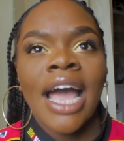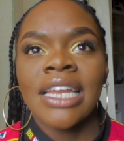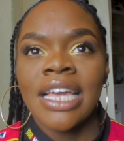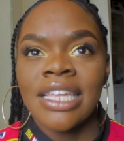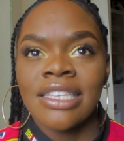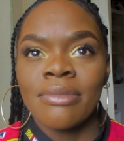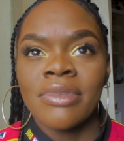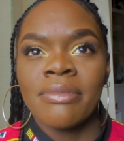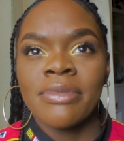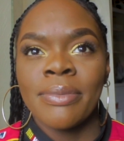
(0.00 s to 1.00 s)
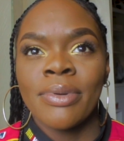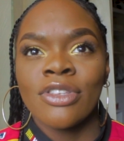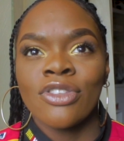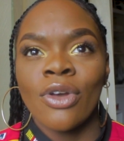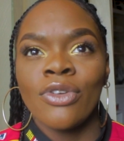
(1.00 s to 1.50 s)
And I think sometimes people
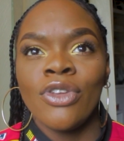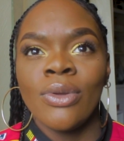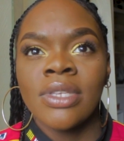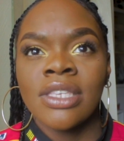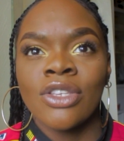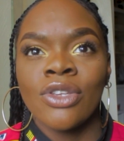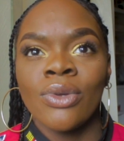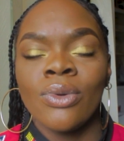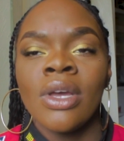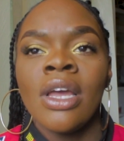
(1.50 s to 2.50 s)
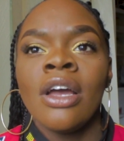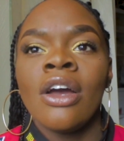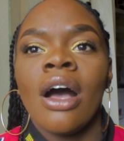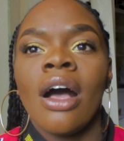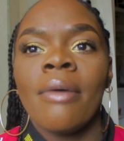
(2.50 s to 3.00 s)
are so used to
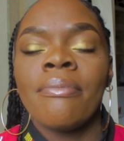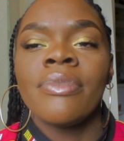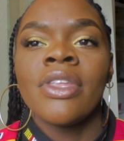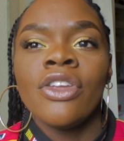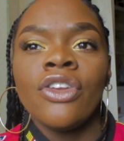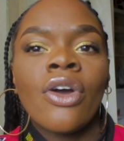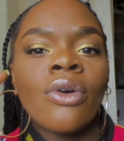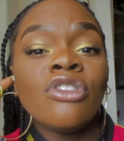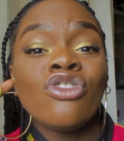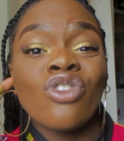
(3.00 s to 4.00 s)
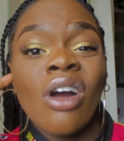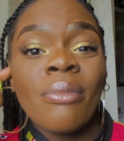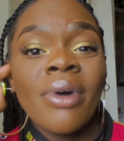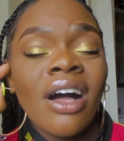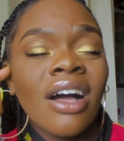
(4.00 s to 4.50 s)
you know,
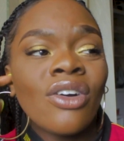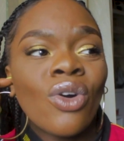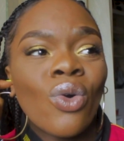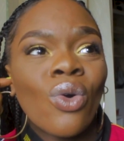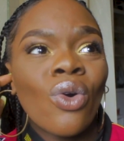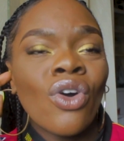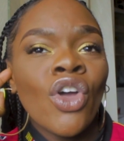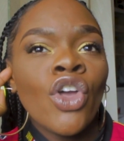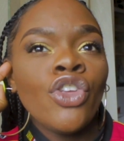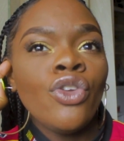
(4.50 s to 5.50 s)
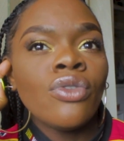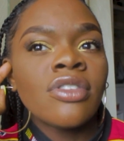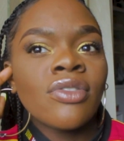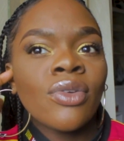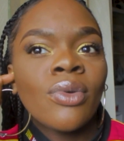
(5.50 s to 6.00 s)
drama or
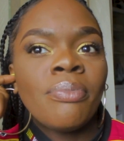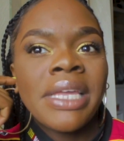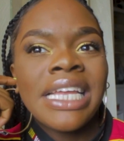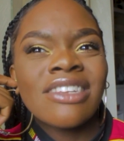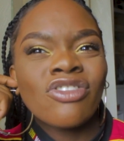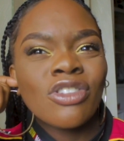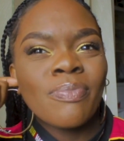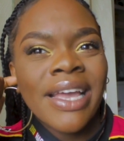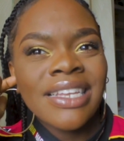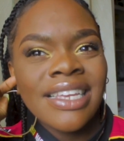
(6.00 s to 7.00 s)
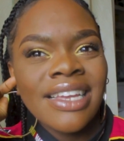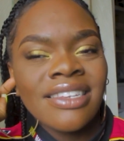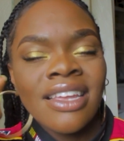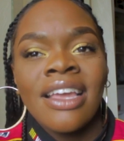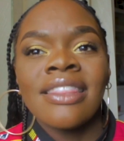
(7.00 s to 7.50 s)
used to being
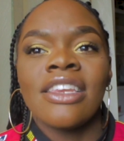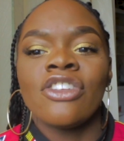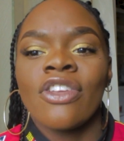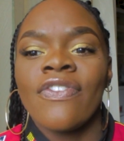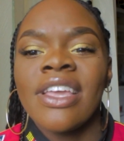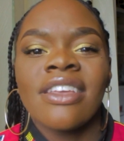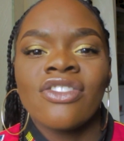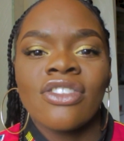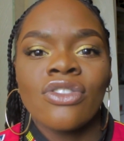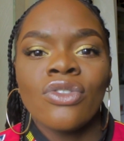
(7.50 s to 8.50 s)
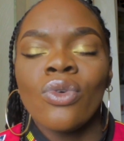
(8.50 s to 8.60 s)
disrespected that they just think it's just the